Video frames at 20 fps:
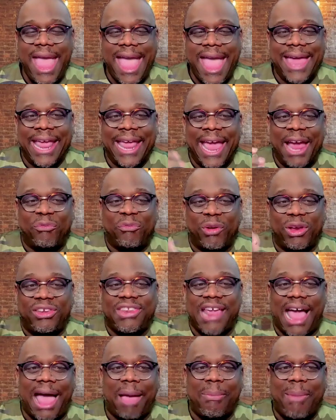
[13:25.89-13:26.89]
and every
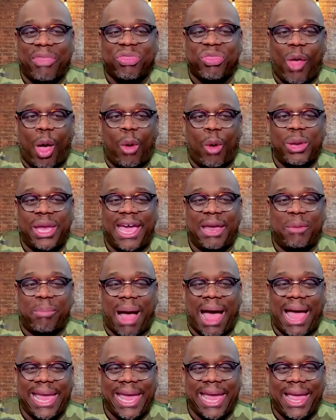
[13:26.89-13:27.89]
time I thought we had
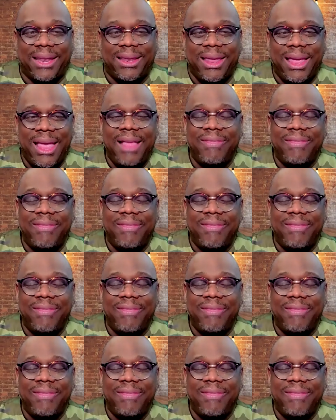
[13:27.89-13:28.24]
buy-in,